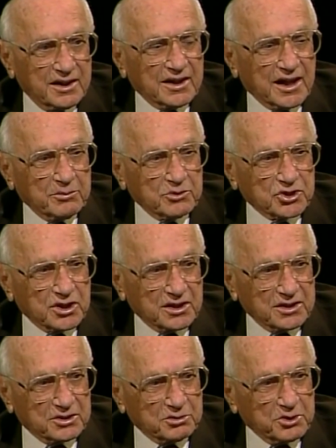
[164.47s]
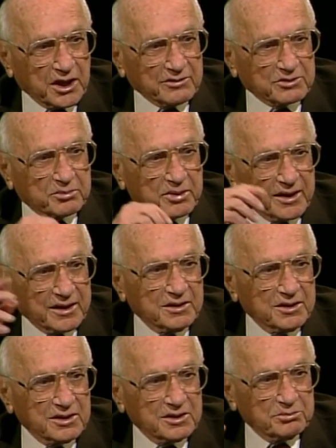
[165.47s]
and how much do we have to
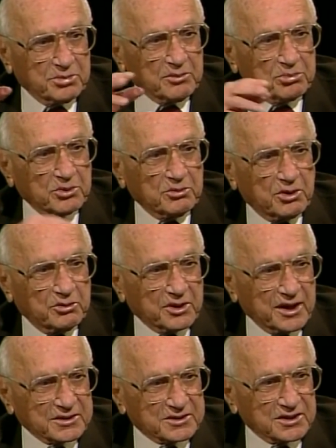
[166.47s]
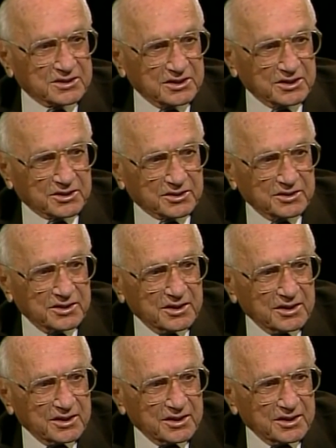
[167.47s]
pay people who own assets here?